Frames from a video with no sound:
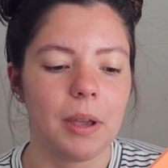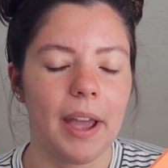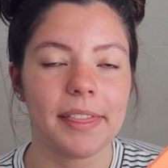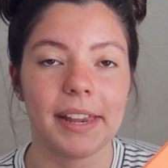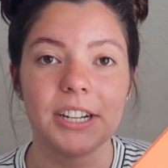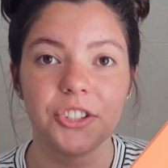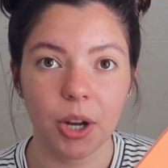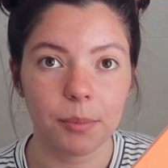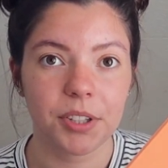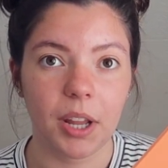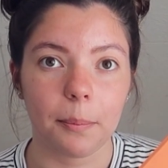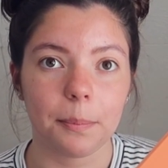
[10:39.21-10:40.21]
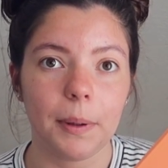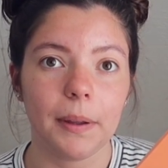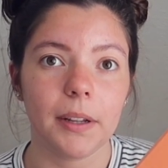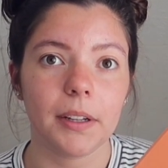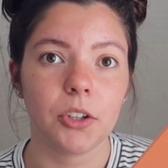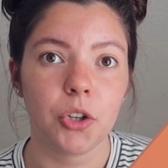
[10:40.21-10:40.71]
and then it jumps up
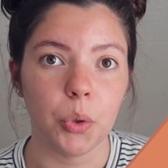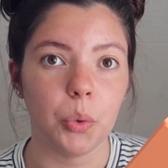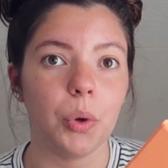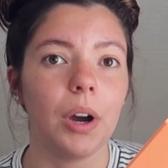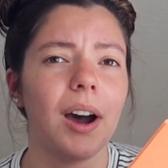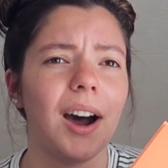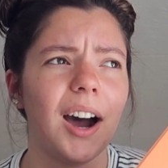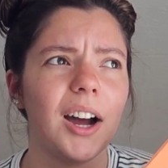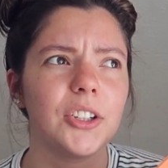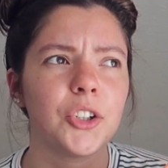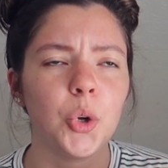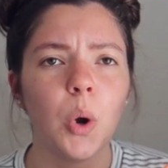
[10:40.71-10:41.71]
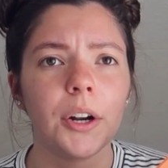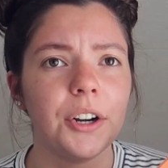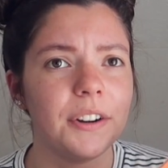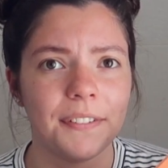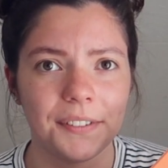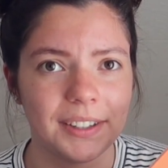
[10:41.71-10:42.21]
to
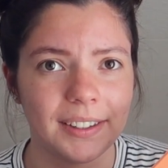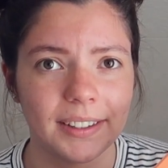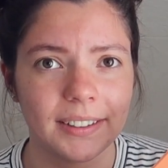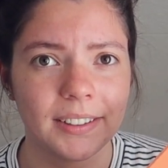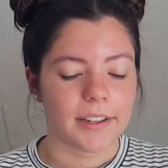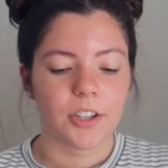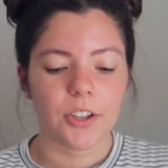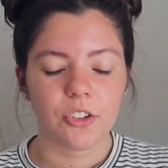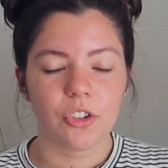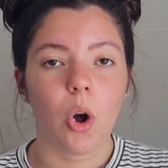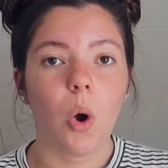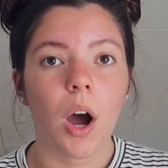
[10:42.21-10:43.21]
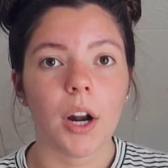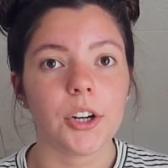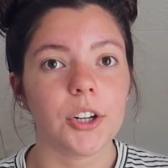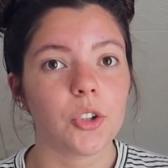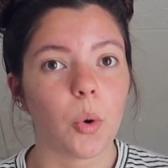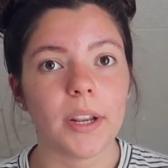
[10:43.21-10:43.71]
256. So there's no
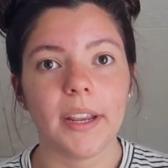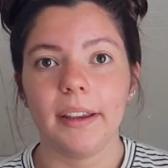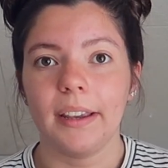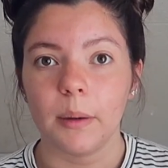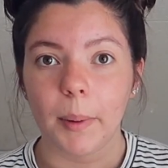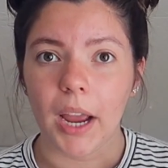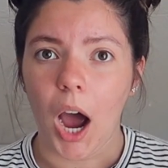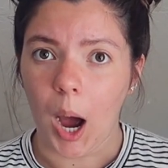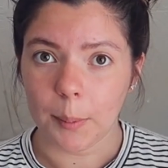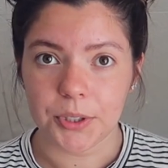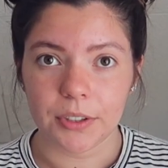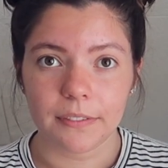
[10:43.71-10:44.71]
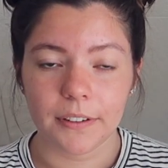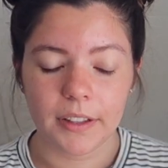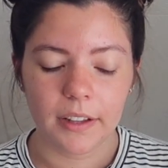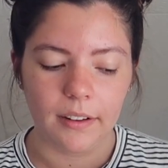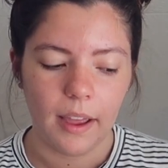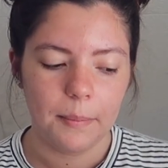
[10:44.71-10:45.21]
128 gigabyte option for
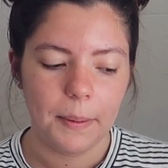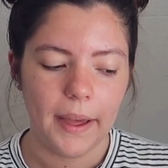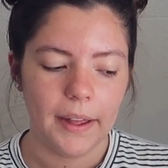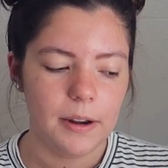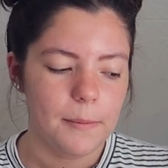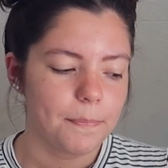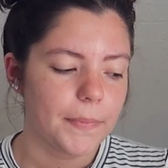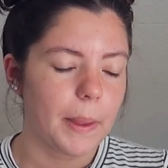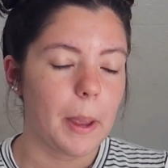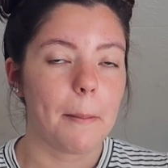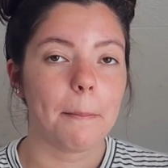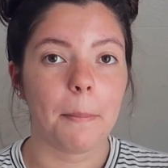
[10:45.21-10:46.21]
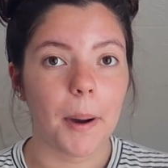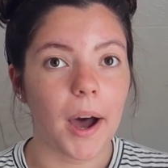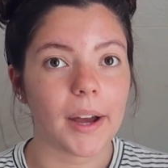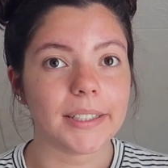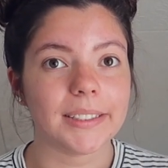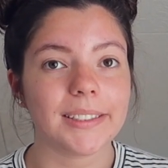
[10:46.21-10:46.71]
this iPad,
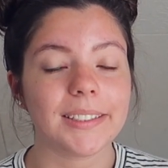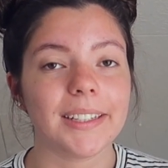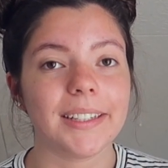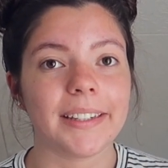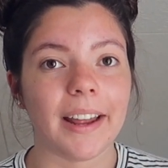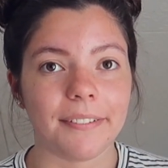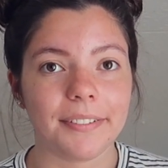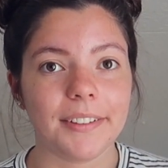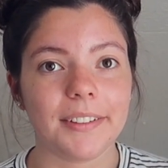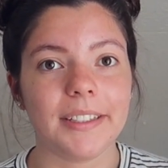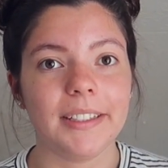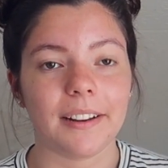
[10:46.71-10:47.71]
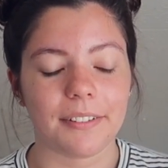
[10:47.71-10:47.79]
but definitely